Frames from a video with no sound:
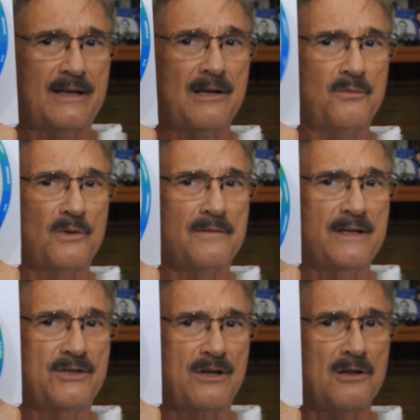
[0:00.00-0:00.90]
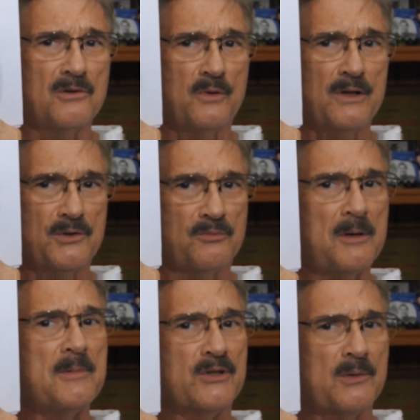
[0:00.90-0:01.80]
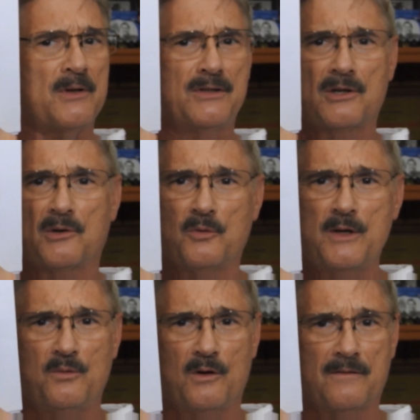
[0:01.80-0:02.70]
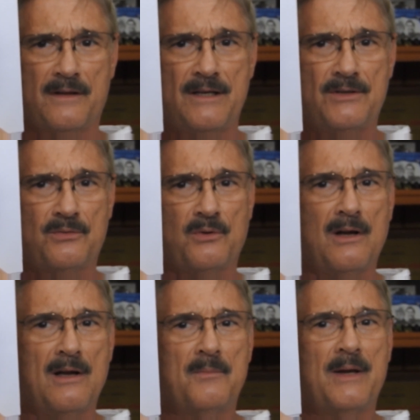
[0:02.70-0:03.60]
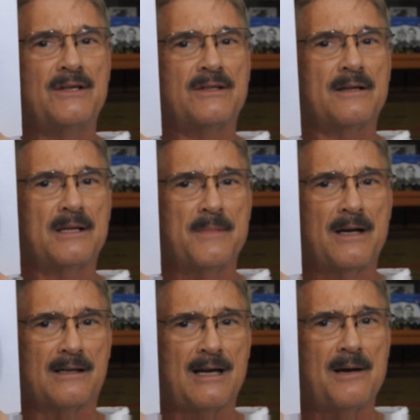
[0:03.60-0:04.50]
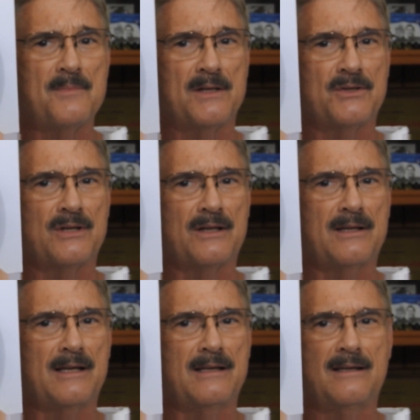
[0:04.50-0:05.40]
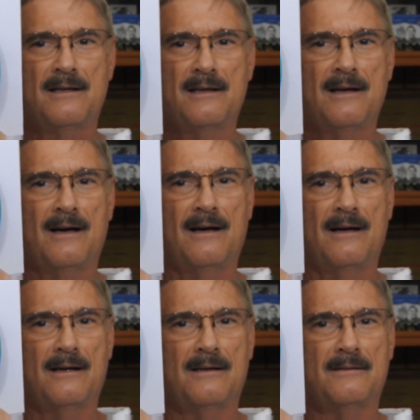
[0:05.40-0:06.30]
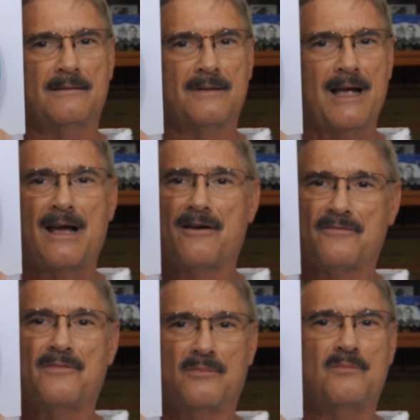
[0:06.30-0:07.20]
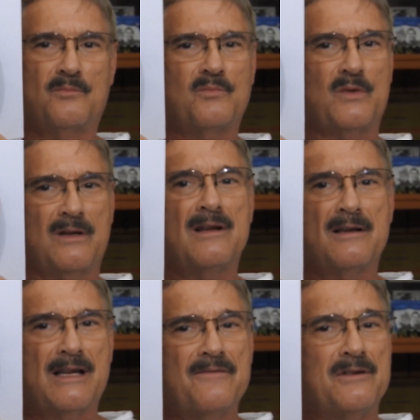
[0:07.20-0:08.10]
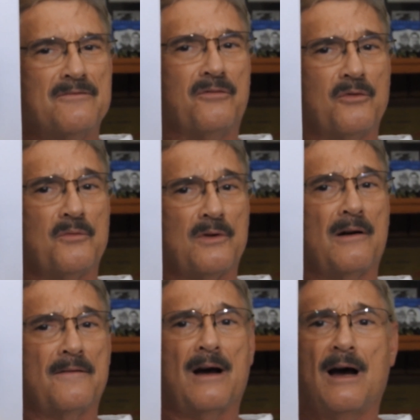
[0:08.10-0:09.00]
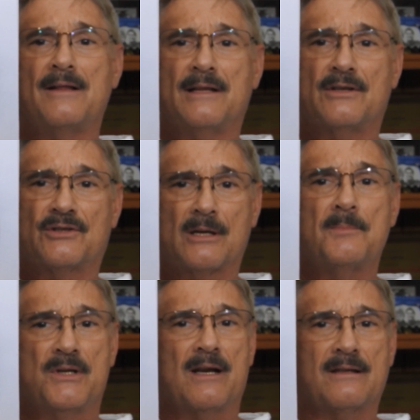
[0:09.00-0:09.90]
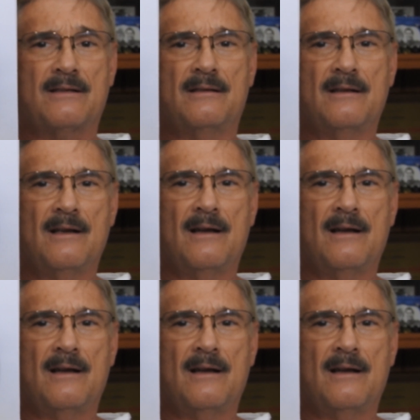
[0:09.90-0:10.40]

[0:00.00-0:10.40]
get one of these color wheels. Remember, somebody's going to win one of these based on the amount of comments that they have given on this subject.